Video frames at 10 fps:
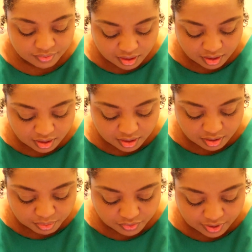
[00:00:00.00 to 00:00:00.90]
And
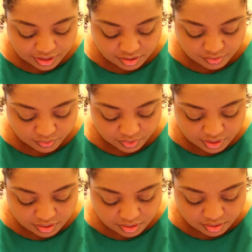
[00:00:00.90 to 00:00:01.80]
it provides some
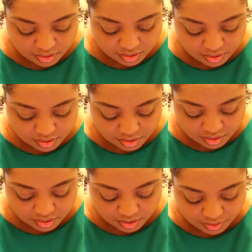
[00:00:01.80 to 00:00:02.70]
reasons.
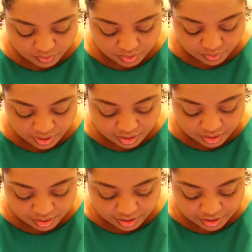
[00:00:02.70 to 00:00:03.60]
I don't want to read
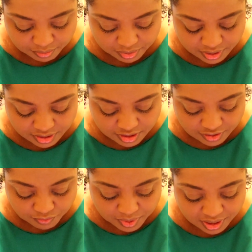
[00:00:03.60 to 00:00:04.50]
all that. Please
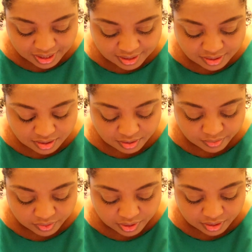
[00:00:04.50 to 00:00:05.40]
give me a
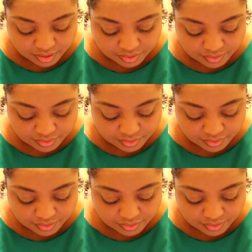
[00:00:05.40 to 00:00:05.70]
summary.